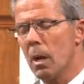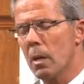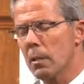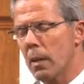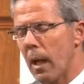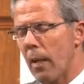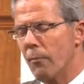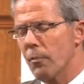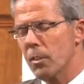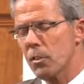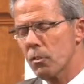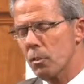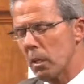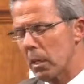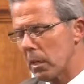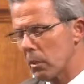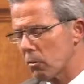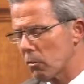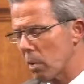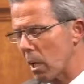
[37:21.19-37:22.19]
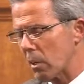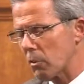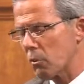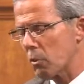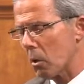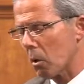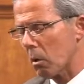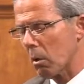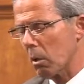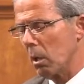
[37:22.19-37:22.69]
not that she could
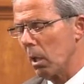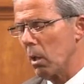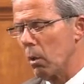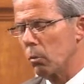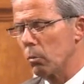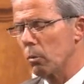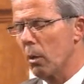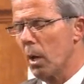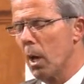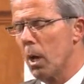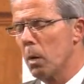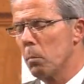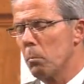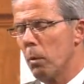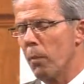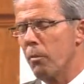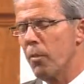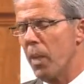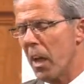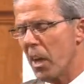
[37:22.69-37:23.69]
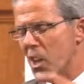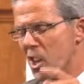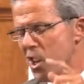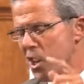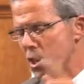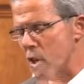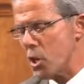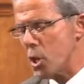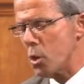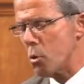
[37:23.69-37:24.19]
touch your clothes, but that
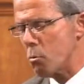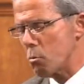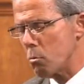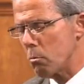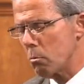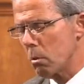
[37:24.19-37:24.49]
you,